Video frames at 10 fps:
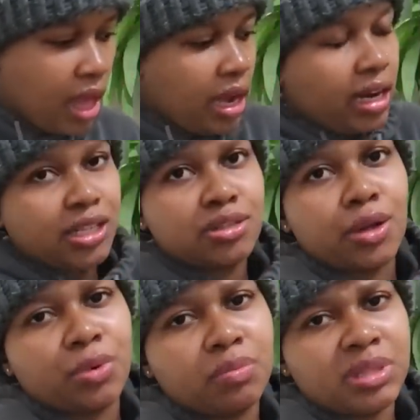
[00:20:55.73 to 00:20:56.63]
Let's start
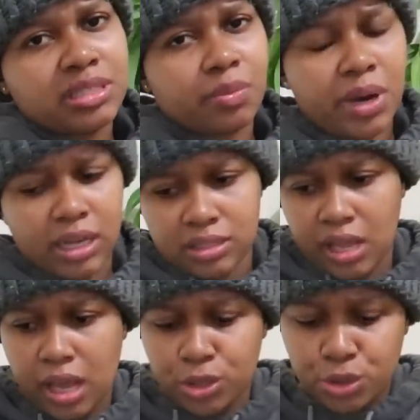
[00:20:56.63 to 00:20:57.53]
with Mr. Price
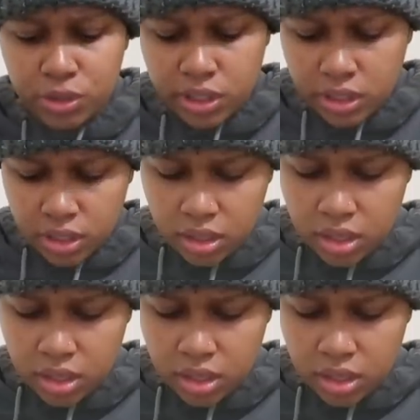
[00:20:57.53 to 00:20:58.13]
actually.